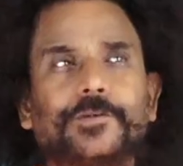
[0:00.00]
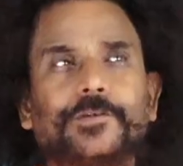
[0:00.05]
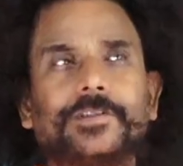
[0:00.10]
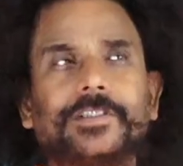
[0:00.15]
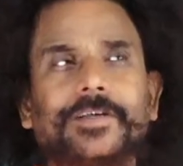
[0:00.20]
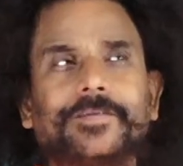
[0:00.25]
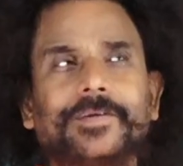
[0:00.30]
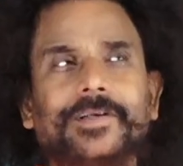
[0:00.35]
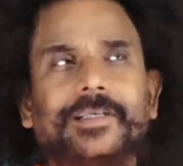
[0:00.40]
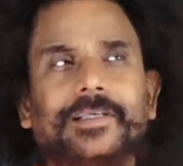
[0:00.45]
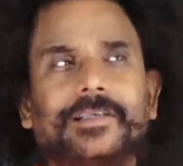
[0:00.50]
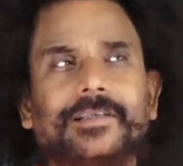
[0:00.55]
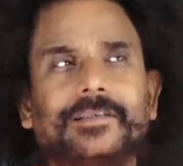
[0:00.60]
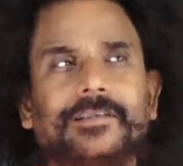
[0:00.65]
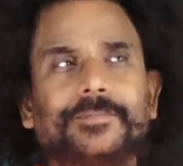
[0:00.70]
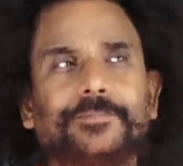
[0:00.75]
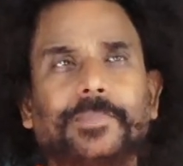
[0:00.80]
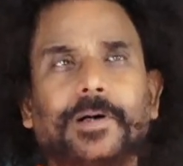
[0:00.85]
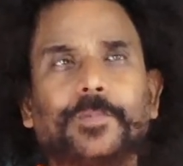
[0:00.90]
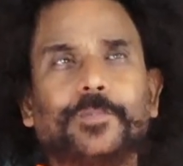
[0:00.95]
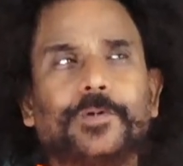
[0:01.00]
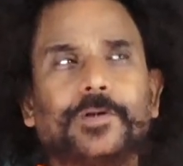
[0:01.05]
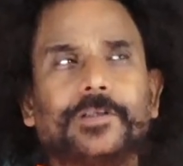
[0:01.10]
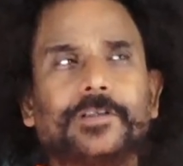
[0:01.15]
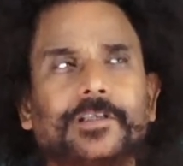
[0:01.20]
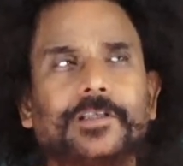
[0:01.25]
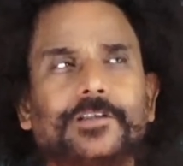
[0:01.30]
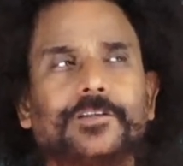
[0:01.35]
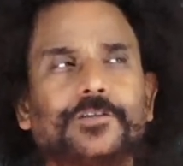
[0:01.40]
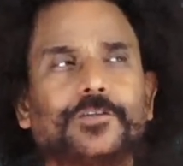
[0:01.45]
to 7 days.
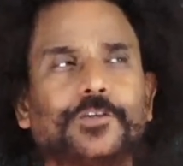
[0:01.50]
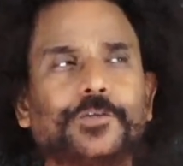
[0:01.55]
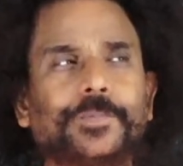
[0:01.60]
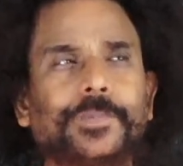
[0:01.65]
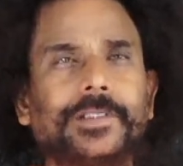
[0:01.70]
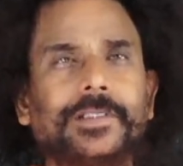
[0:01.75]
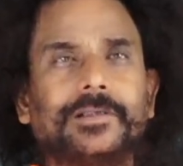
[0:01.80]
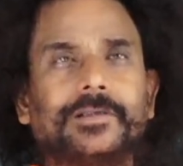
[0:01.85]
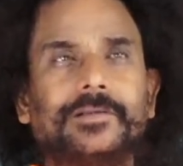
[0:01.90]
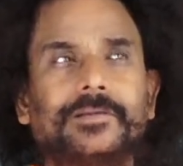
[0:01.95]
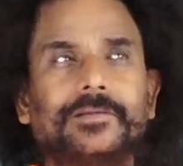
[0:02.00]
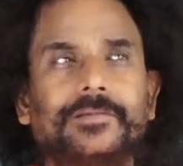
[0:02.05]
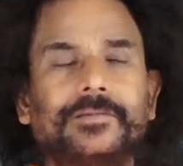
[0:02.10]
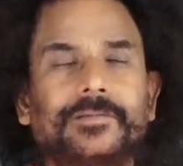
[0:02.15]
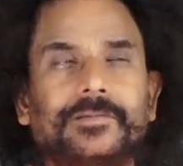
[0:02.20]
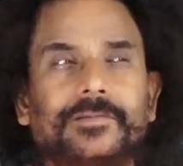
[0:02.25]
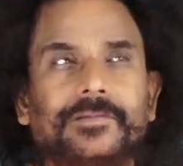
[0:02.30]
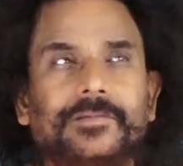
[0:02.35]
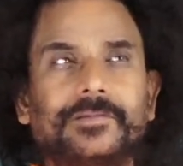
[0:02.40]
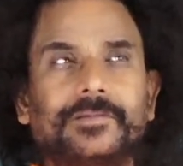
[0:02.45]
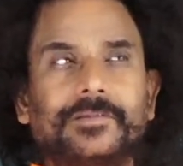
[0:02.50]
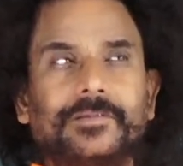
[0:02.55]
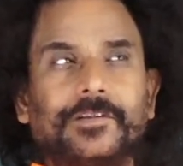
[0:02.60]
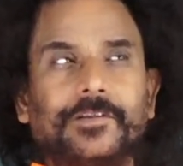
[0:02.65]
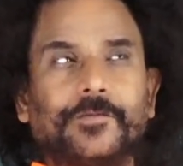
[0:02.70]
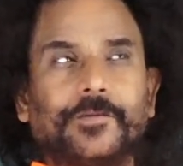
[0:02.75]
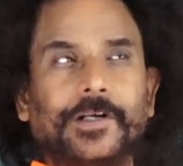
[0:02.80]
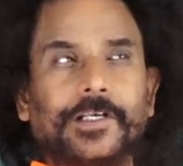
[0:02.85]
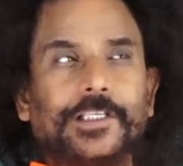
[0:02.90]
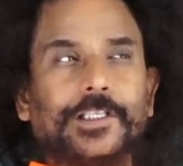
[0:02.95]
Population is so big.
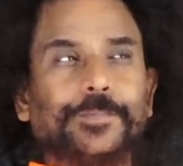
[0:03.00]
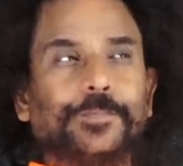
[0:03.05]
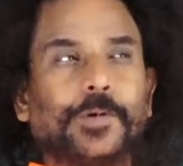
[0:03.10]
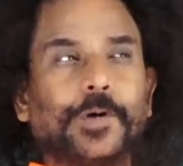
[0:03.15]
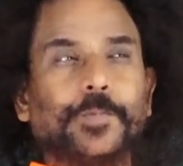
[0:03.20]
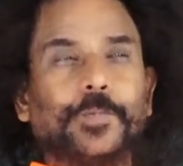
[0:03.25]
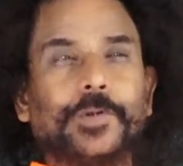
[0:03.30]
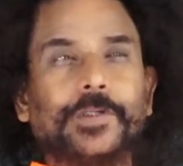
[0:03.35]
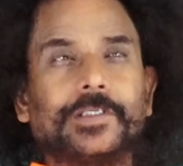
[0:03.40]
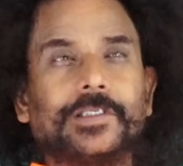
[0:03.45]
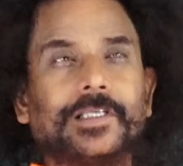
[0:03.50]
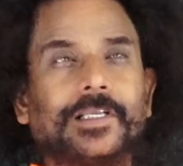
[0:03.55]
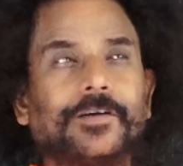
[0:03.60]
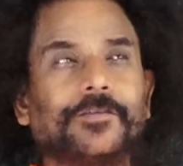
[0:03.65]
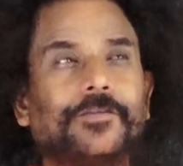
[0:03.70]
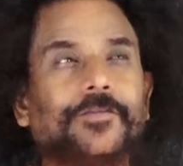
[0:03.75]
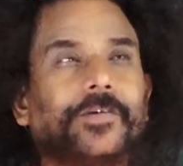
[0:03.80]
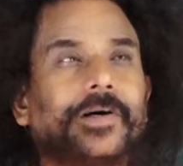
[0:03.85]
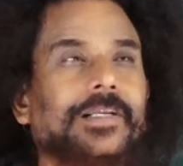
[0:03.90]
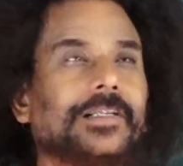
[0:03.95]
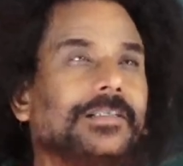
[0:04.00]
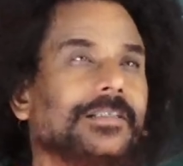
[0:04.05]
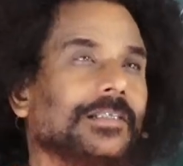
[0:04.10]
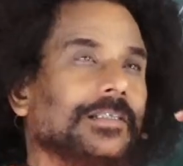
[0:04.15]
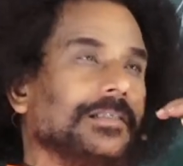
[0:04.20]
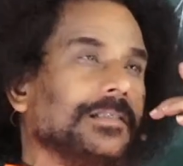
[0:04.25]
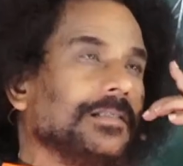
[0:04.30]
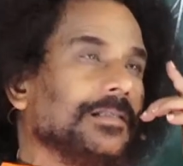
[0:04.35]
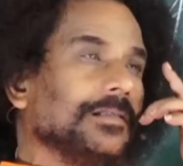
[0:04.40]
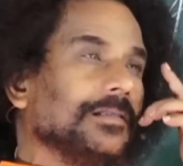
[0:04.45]
What is the population of
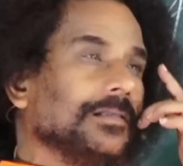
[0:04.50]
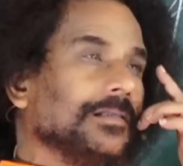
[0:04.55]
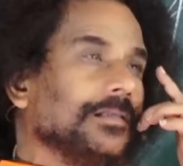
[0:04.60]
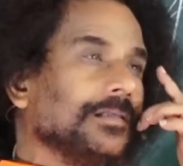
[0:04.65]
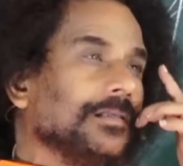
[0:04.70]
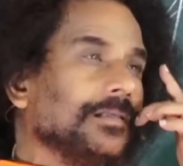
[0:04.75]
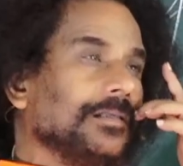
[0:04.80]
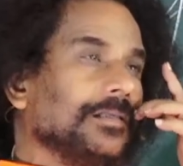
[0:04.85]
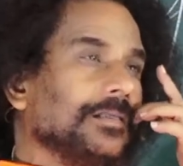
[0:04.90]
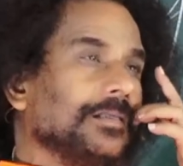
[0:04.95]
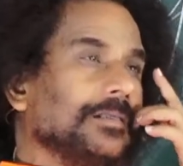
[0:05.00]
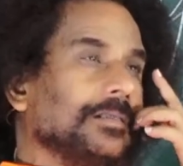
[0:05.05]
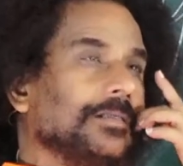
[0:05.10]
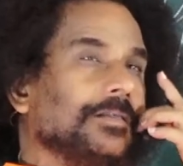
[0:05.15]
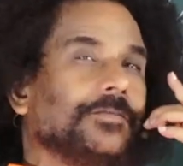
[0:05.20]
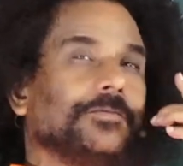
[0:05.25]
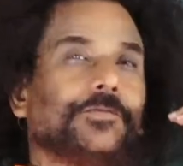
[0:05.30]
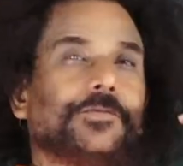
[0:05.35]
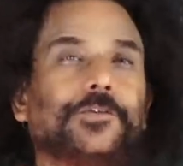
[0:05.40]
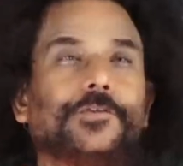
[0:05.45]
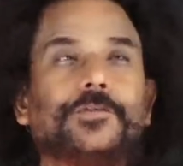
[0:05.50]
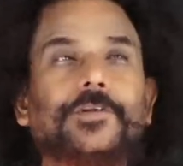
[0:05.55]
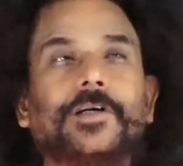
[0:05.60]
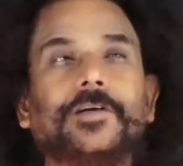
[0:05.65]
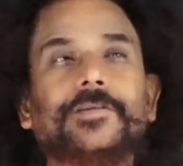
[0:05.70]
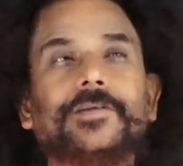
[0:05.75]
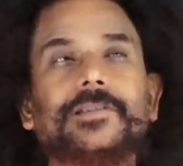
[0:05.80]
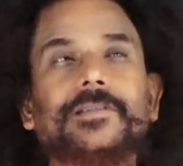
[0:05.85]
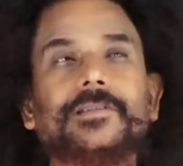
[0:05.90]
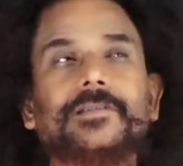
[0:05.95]
viruses? Few
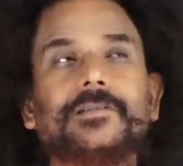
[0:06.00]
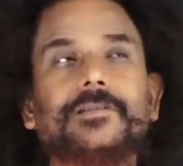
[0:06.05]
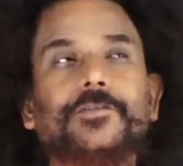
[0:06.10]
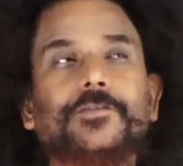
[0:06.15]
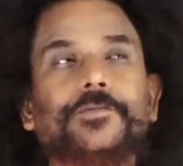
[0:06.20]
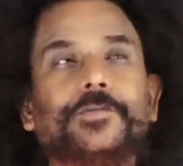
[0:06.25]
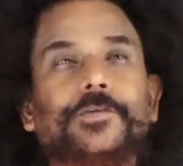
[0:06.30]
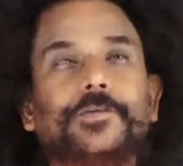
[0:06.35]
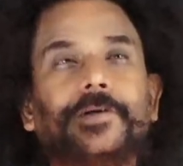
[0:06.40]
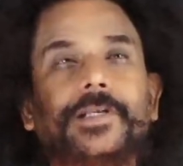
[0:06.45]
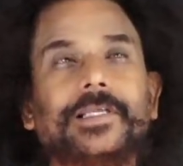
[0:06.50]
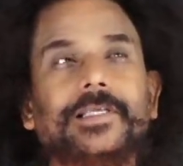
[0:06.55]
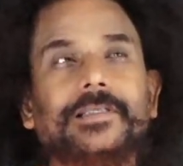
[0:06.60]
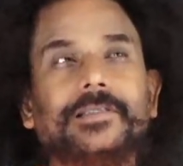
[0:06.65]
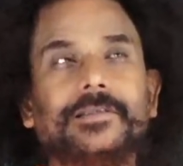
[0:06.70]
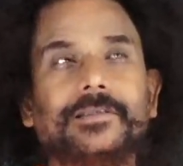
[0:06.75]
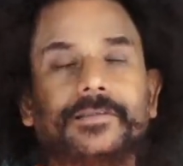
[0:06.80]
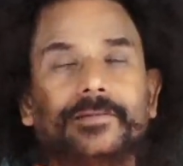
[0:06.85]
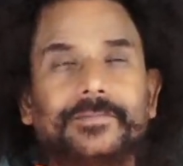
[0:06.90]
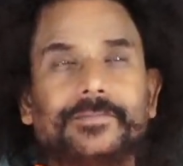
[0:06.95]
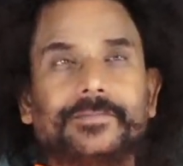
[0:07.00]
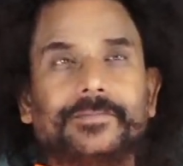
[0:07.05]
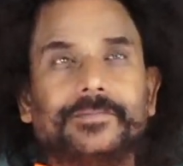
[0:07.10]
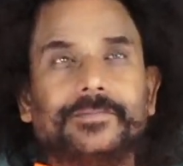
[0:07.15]
hours to few days.